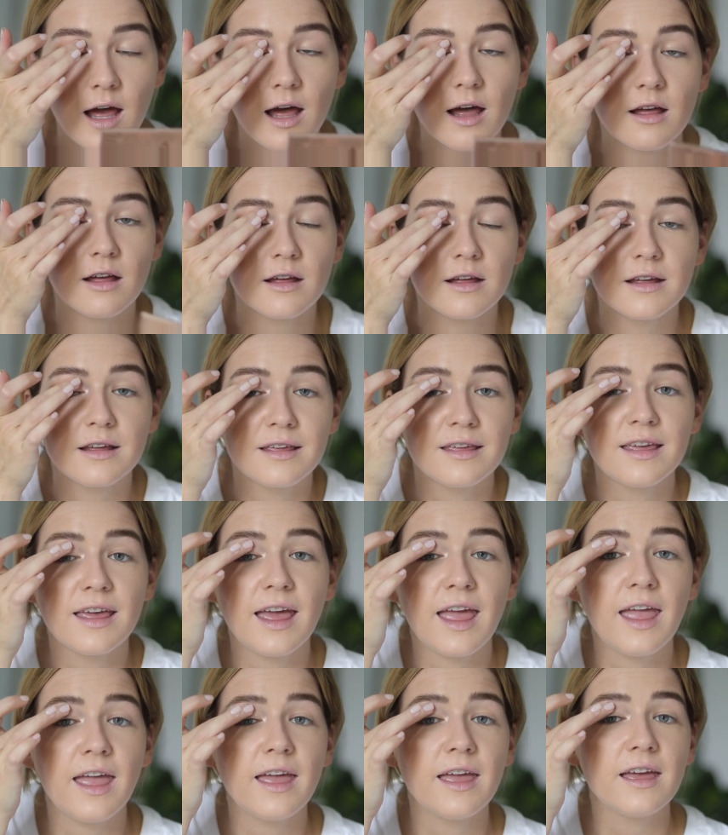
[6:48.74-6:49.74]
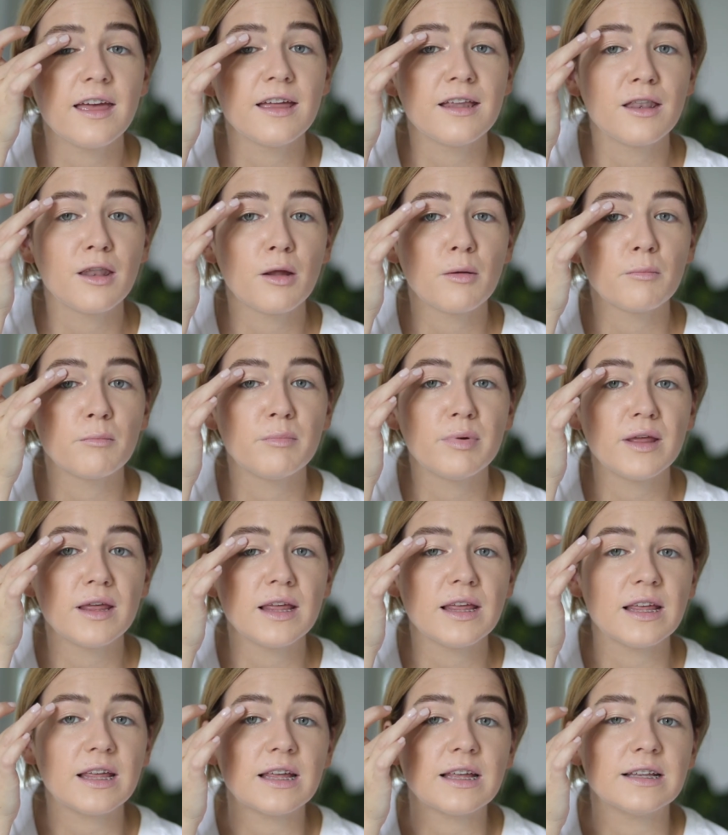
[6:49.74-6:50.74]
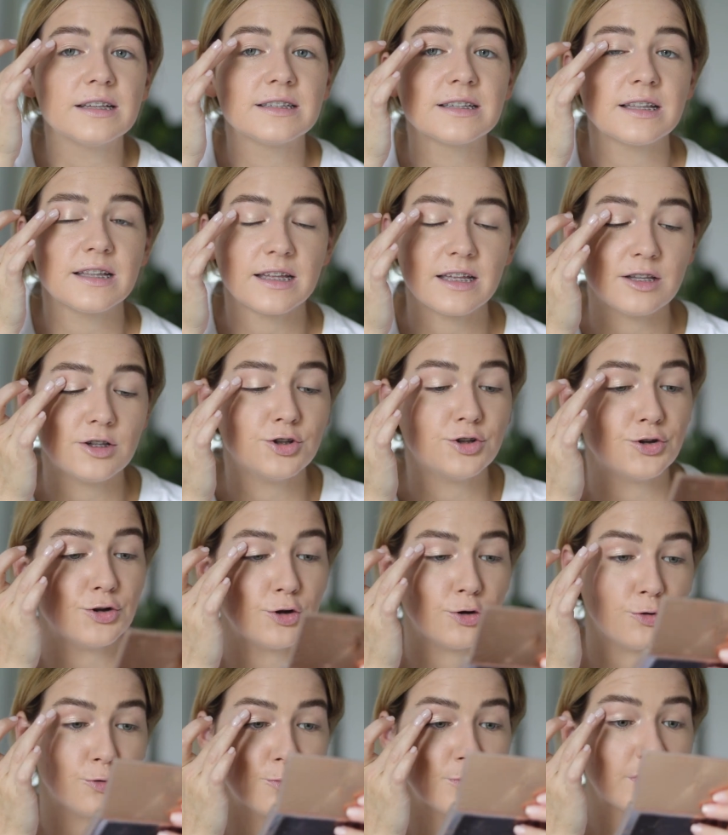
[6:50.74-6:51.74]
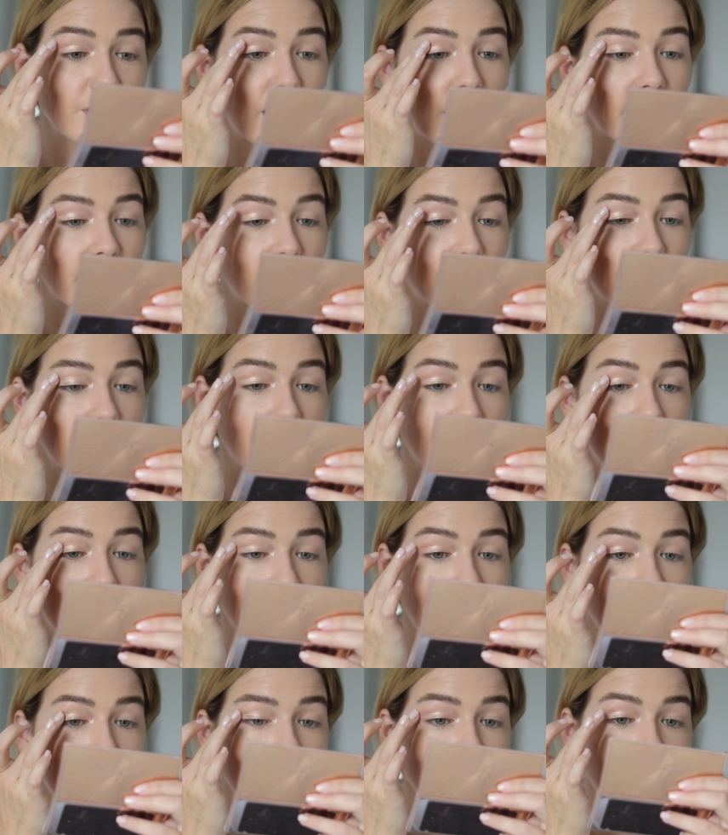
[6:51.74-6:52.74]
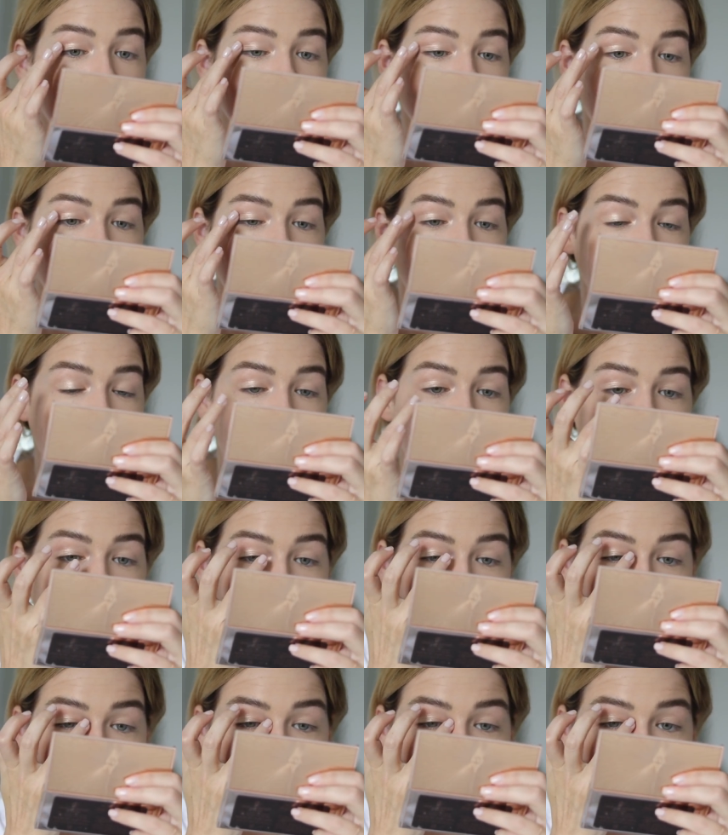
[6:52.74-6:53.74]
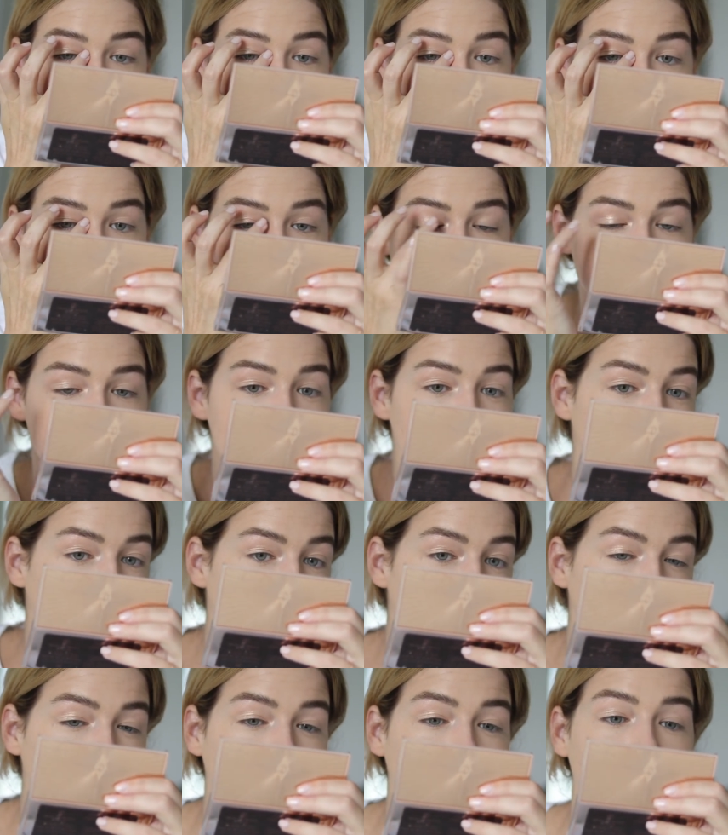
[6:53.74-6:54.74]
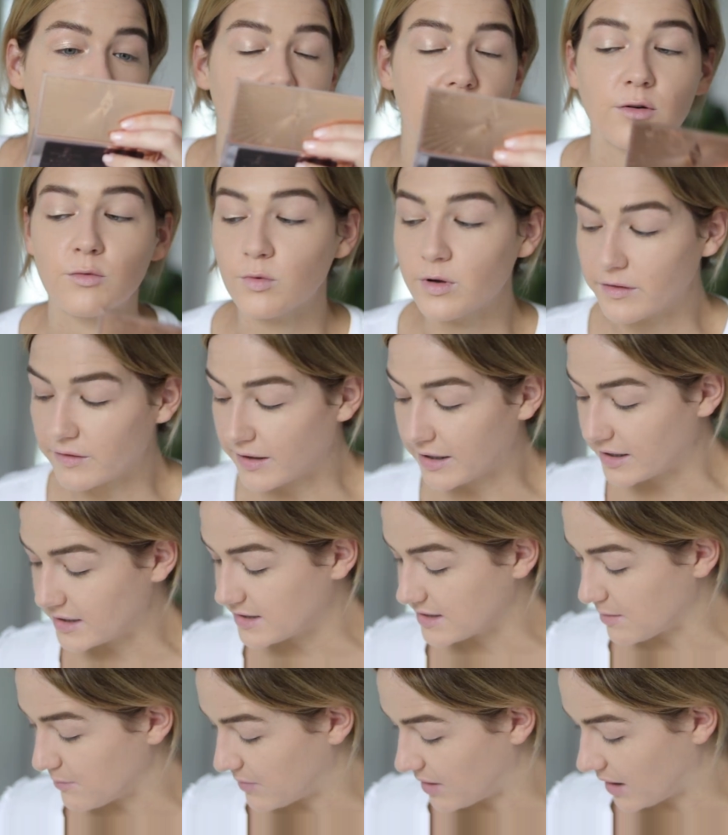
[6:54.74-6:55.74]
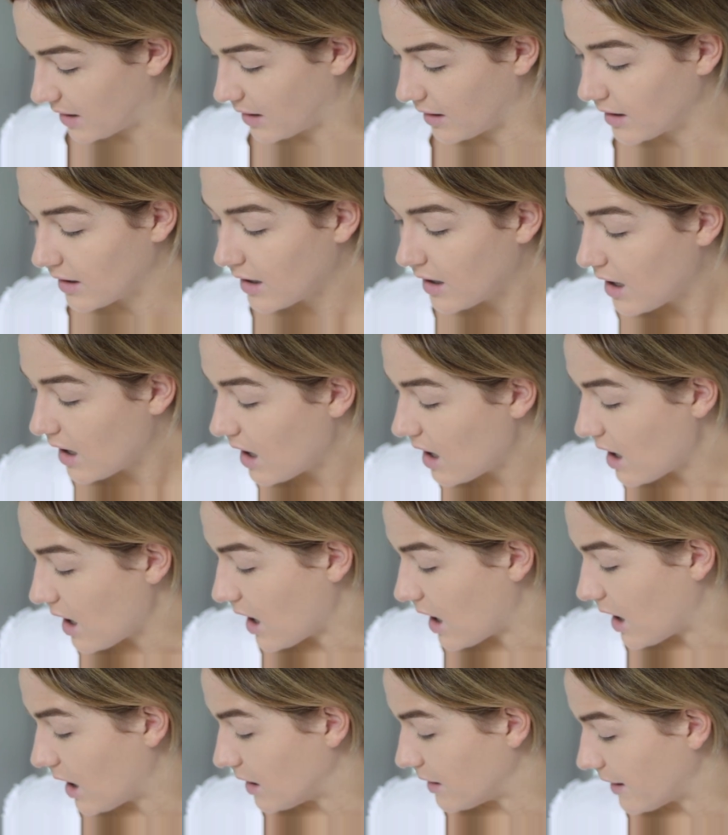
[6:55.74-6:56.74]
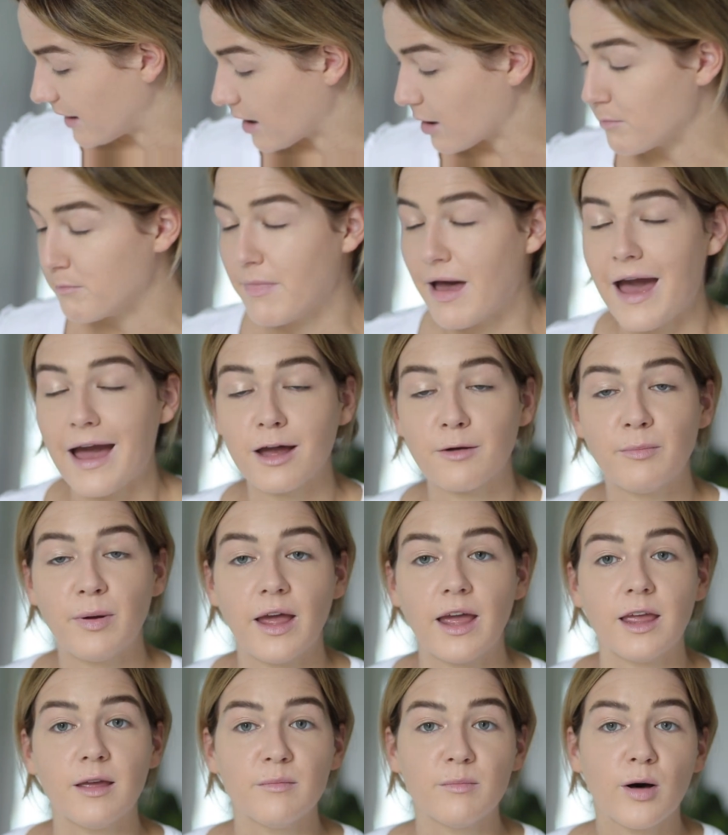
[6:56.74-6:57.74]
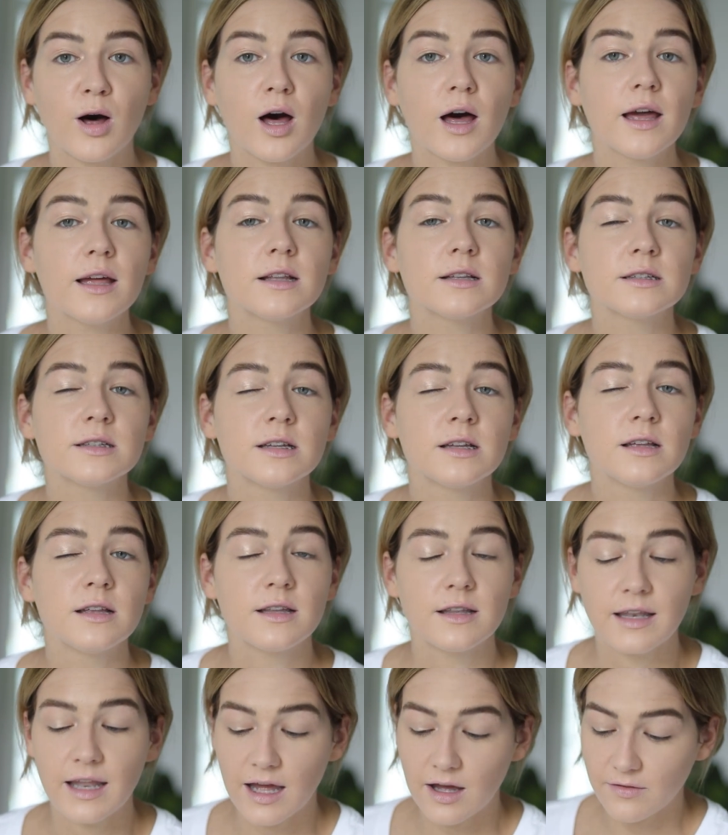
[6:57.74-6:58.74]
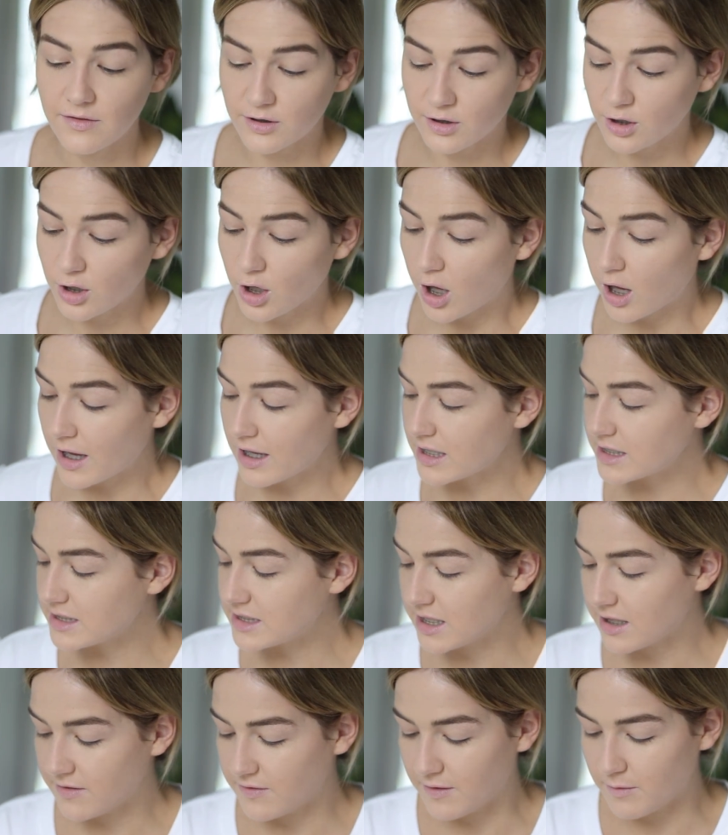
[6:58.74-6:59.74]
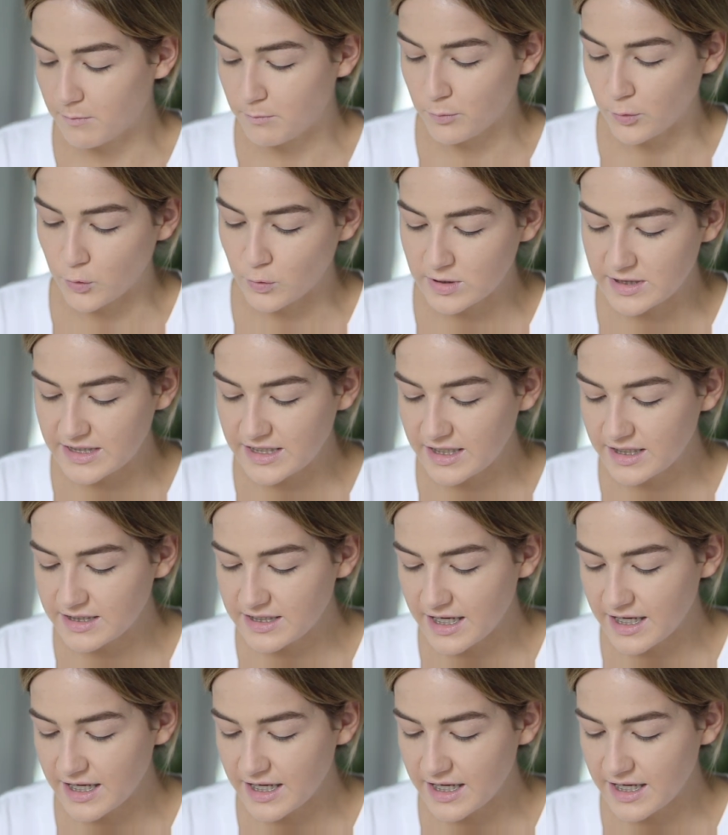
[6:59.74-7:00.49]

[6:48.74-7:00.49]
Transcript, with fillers: Uh, can be easily duped, I think, uh, at the drugstore, even with like something uh, like a MAC paint pot. Now, they're not the moussey